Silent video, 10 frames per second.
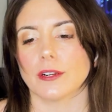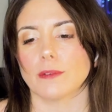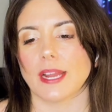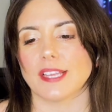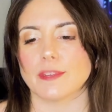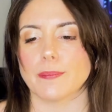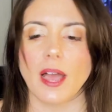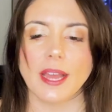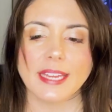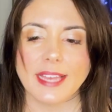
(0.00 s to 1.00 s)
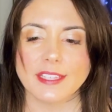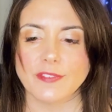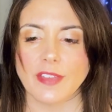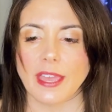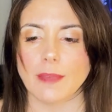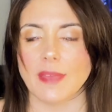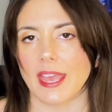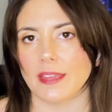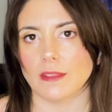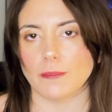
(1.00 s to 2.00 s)
her rise to podcast fame,
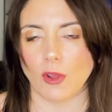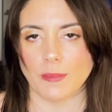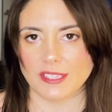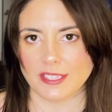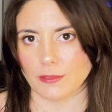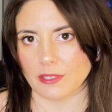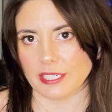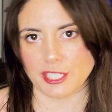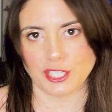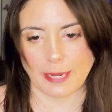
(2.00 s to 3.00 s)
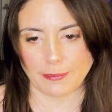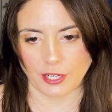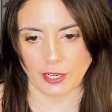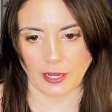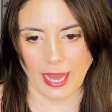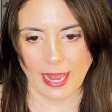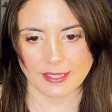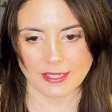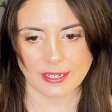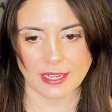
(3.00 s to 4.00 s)
and the moments that really shaped her
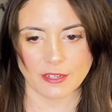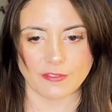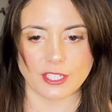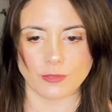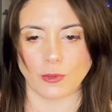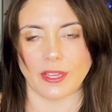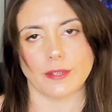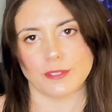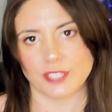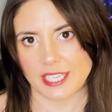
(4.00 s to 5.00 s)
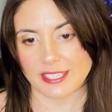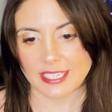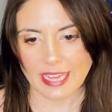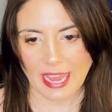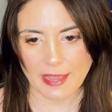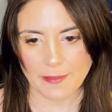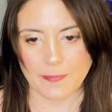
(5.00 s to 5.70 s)
as an individual and who she is today.